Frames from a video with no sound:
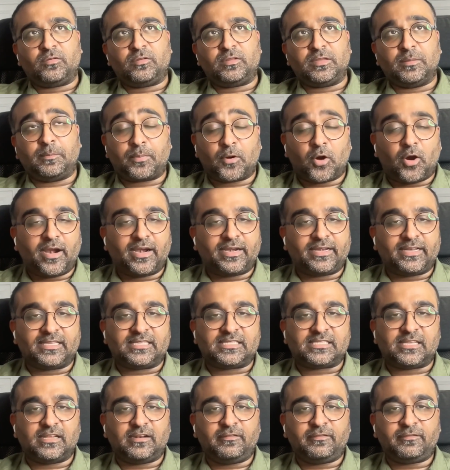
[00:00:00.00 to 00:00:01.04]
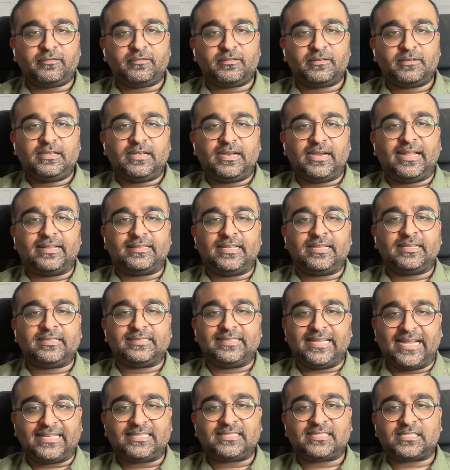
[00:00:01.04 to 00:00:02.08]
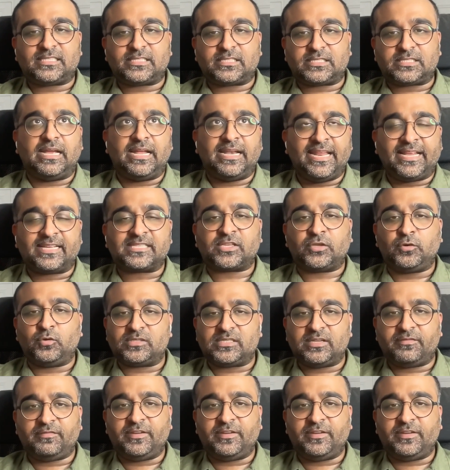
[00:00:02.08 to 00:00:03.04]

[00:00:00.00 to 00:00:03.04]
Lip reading: the product itself. And I think that's an excuse that